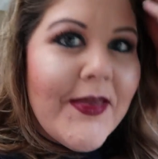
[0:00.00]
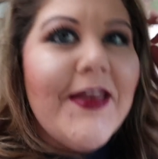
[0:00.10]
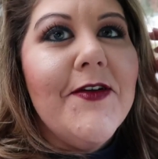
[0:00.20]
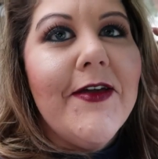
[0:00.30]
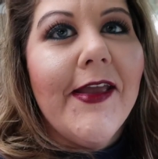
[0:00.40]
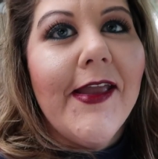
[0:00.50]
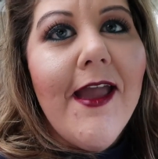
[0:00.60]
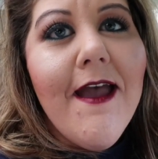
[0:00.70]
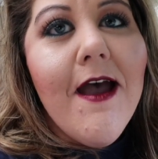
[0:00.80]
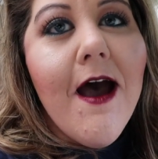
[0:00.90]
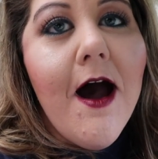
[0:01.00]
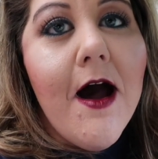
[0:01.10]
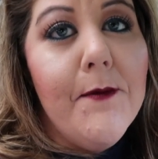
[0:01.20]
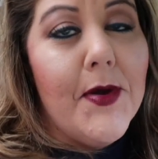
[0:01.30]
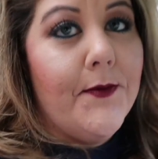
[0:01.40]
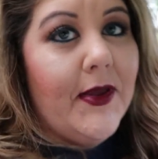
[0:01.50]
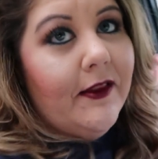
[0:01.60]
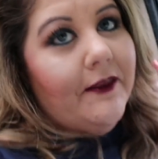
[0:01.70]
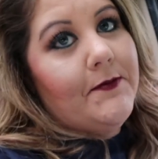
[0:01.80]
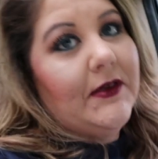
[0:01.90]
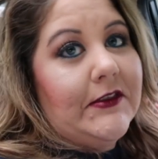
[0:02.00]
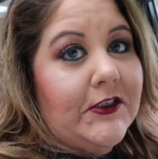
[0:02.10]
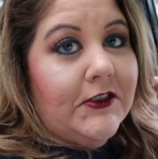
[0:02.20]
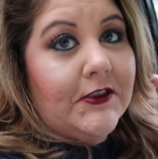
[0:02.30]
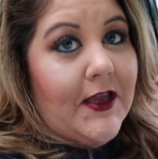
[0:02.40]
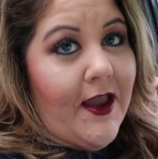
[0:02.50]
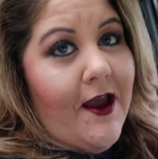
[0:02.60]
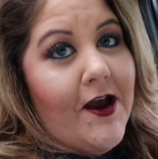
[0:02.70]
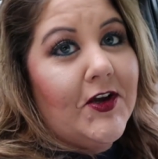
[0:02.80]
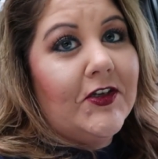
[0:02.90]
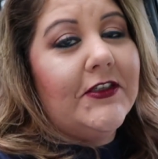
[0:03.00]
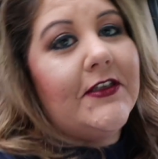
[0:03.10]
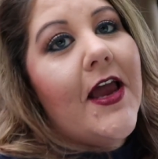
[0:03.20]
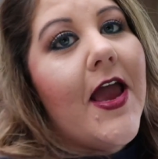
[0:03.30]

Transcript: Anyway, um, I'm about to leave my sister's house.